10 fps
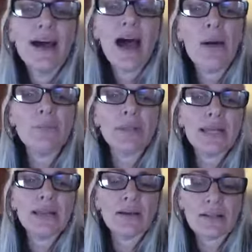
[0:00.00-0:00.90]
I'm
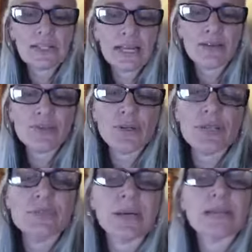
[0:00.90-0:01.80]
planning on the day after
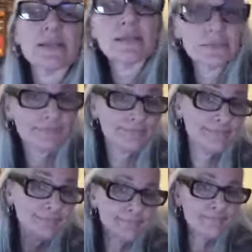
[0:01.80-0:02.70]
Christmas
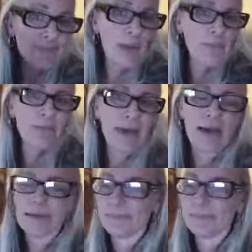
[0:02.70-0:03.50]
coming back.